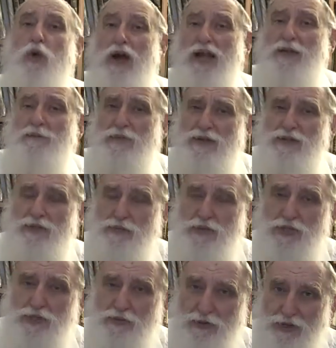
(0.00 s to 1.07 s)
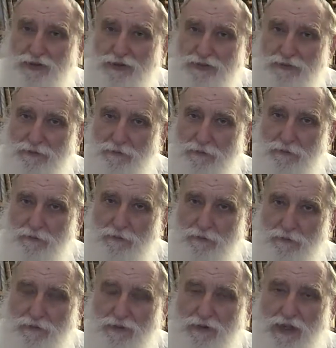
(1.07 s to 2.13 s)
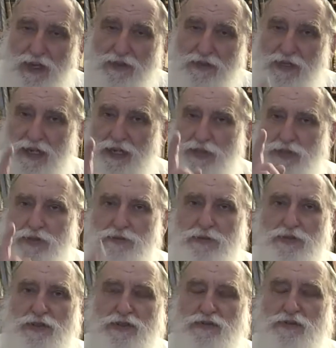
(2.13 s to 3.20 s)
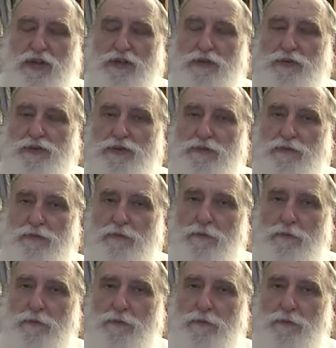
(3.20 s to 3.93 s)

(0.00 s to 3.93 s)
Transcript: why must we struggle? And the answer is as follows